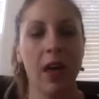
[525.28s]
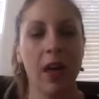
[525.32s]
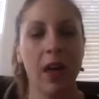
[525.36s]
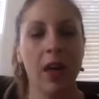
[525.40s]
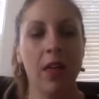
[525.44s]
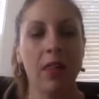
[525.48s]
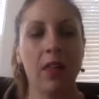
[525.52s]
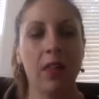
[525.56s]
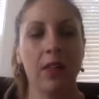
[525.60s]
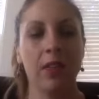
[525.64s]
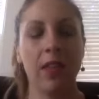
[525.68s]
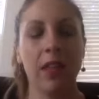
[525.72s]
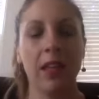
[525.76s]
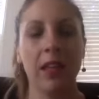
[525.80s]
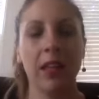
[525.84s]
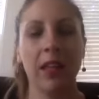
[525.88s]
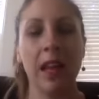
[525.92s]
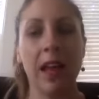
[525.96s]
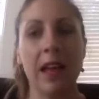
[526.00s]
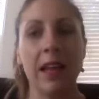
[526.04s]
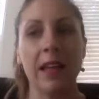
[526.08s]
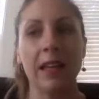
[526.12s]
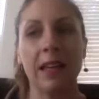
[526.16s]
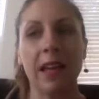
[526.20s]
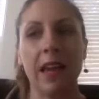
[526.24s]
that they
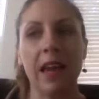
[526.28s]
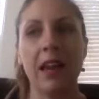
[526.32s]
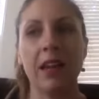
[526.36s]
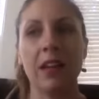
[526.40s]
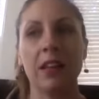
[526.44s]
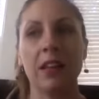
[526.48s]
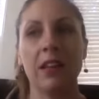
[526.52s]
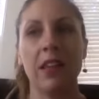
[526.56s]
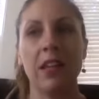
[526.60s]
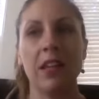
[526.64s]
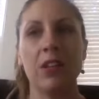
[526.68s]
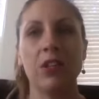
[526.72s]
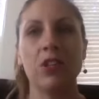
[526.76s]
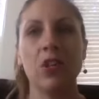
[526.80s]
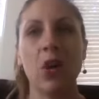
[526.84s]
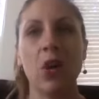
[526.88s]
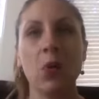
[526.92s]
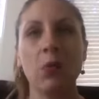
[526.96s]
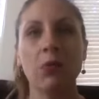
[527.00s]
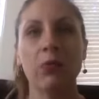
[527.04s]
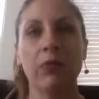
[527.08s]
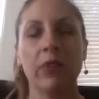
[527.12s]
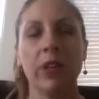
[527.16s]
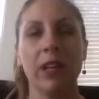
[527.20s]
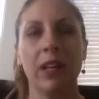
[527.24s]
like, and they
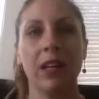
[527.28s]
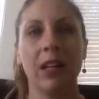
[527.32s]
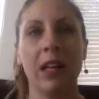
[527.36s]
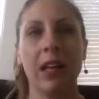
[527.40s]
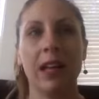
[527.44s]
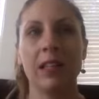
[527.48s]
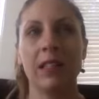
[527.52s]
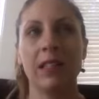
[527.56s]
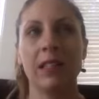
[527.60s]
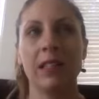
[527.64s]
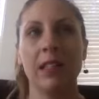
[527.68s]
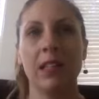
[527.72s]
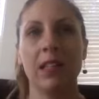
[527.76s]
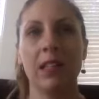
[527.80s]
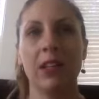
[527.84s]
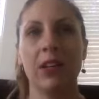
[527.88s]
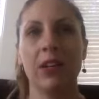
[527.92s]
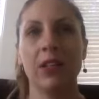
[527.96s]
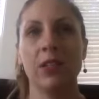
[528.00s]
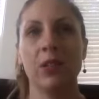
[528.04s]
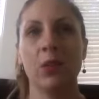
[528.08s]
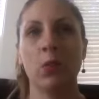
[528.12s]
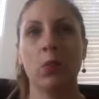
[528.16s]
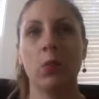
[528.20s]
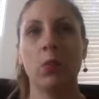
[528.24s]
don't realize that there
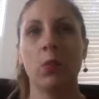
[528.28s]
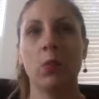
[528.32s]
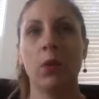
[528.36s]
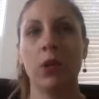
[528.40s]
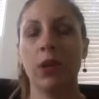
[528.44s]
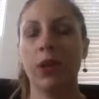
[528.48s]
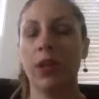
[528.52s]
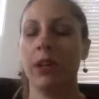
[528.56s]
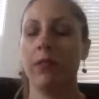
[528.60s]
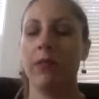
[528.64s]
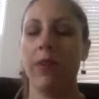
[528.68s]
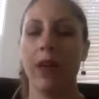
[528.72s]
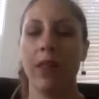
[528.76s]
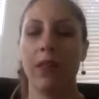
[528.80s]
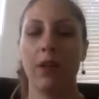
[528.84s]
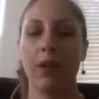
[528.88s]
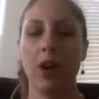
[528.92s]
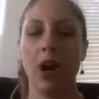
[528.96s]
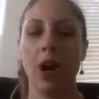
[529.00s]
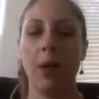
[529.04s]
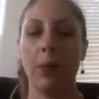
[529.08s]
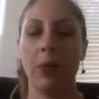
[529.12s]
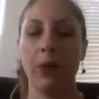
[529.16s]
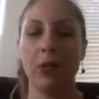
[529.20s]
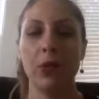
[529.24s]
is a world of other
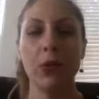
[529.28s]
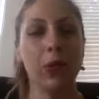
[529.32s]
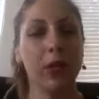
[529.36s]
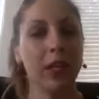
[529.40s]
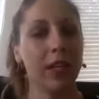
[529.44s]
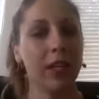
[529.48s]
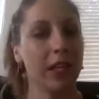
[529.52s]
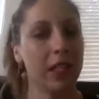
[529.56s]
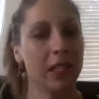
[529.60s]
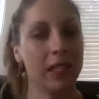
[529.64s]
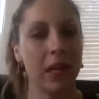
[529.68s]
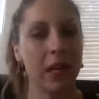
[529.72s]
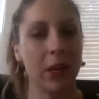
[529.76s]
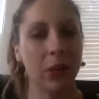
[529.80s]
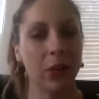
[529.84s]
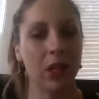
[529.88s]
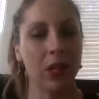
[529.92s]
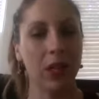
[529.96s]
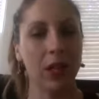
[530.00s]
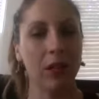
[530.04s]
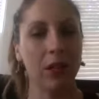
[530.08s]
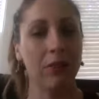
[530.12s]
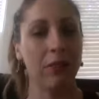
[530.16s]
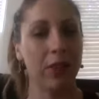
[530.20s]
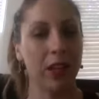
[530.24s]
opportunities out
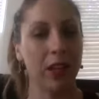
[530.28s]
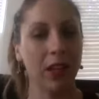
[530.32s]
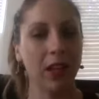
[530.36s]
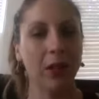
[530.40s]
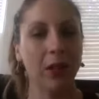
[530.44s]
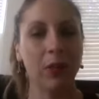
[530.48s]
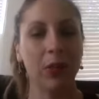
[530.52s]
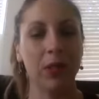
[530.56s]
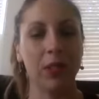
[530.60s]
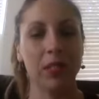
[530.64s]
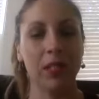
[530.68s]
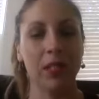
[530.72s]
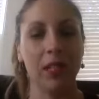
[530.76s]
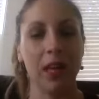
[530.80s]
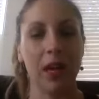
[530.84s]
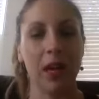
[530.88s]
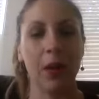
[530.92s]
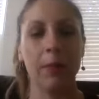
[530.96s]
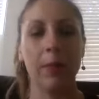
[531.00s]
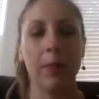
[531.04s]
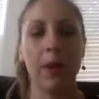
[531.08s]
there available to them,